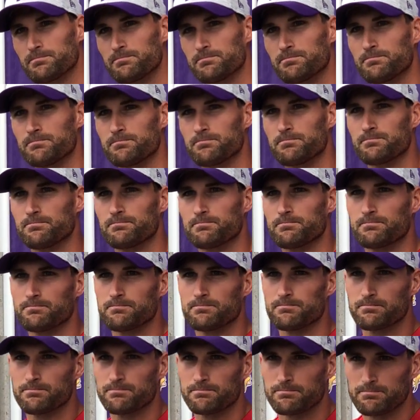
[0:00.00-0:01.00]
18
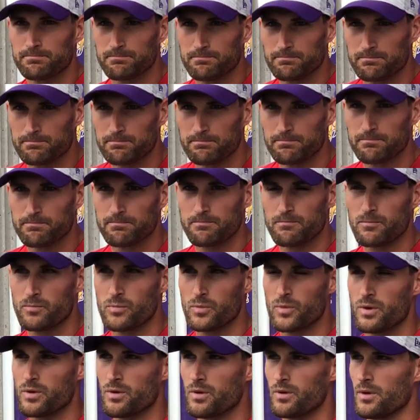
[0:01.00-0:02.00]
weeks in the playoffs?
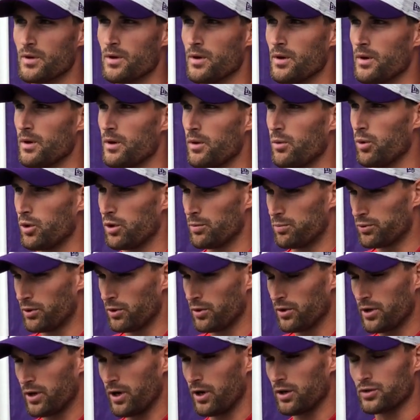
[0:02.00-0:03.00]
Well, the
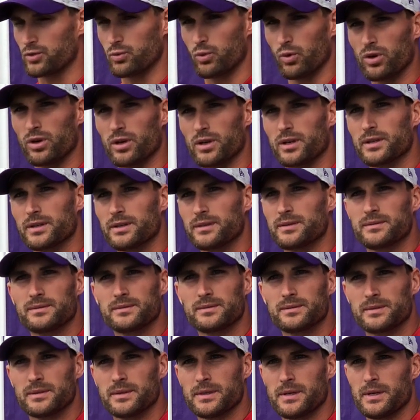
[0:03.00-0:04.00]
protocols work.
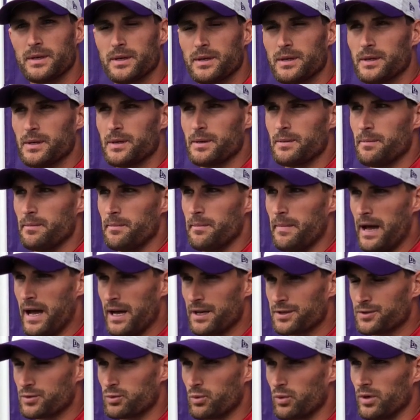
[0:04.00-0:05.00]

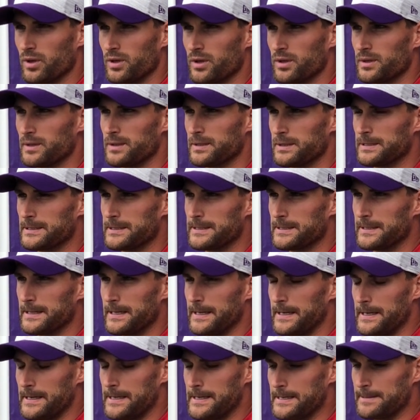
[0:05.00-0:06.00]
Masks work.
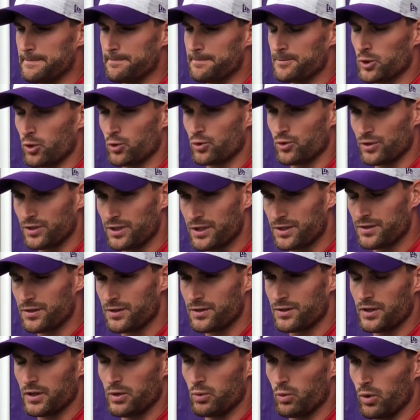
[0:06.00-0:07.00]
Social
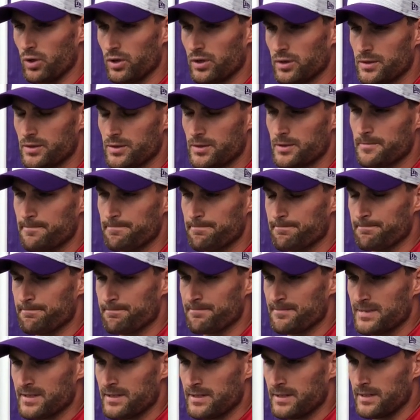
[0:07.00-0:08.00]
distancing works.
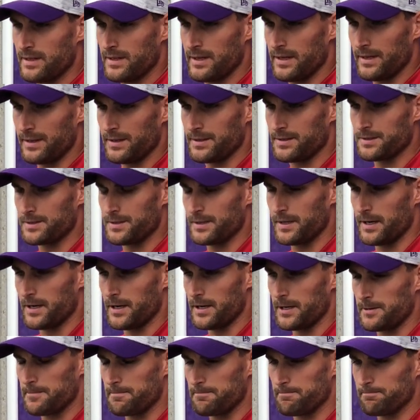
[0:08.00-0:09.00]
And
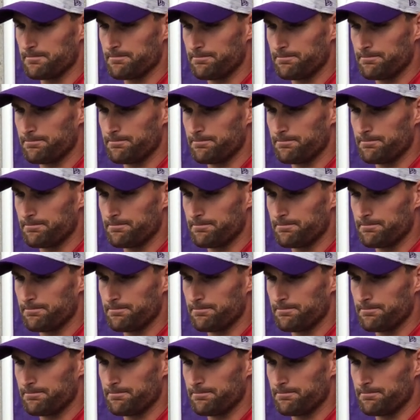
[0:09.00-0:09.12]
the